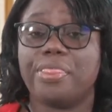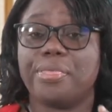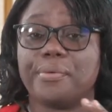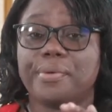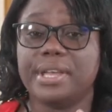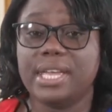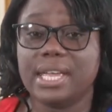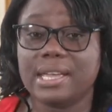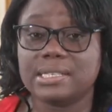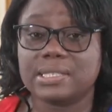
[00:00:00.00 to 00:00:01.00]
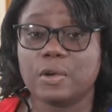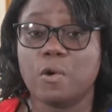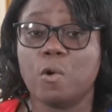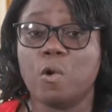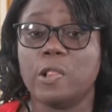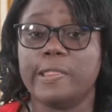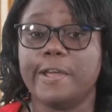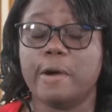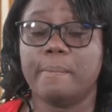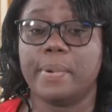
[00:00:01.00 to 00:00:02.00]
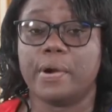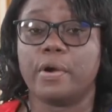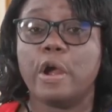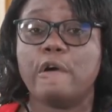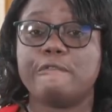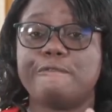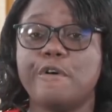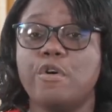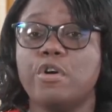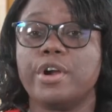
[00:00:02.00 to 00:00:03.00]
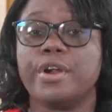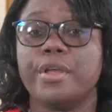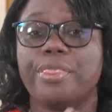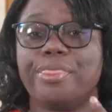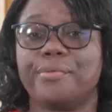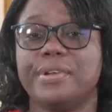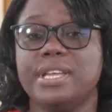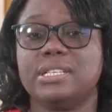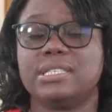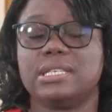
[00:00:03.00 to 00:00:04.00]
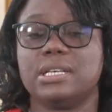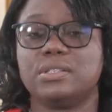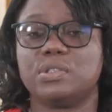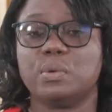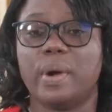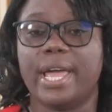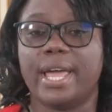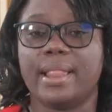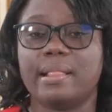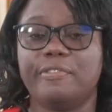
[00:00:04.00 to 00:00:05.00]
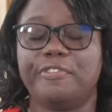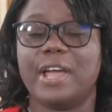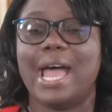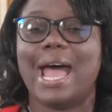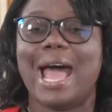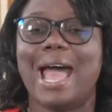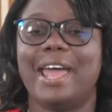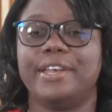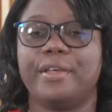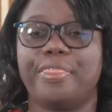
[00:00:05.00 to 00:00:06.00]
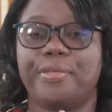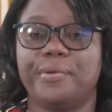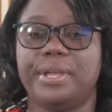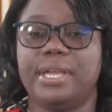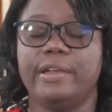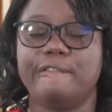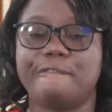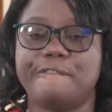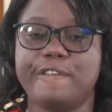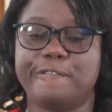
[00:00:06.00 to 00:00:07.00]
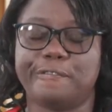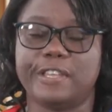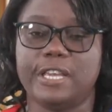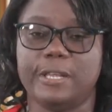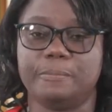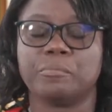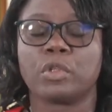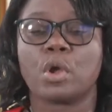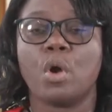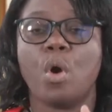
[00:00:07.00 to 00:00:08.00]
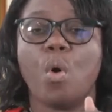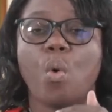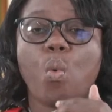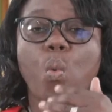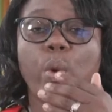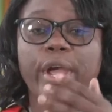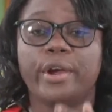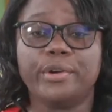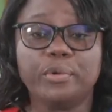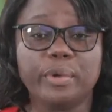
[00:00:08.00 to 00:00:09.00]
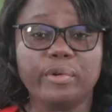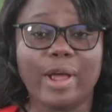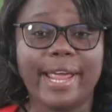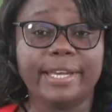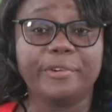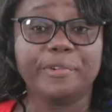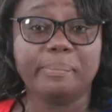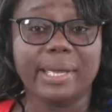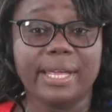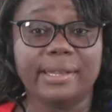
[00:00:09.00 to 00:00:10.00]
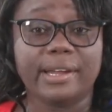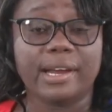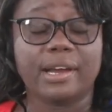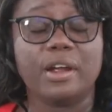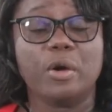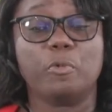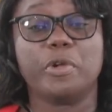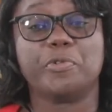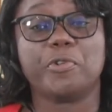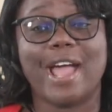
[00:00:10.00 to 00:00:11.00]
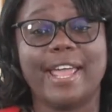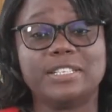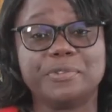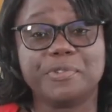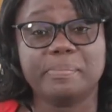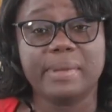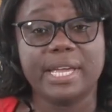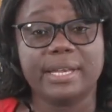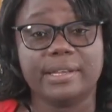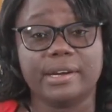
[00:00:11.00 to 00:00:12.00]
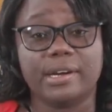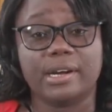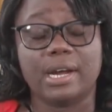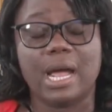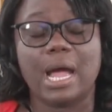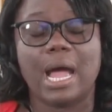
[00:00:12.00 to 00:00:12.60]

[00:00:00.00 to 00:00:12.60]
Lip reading: 3 is the whole number. 4 threes, 12. And 3/15. Where do we write the remainder? We write the remainder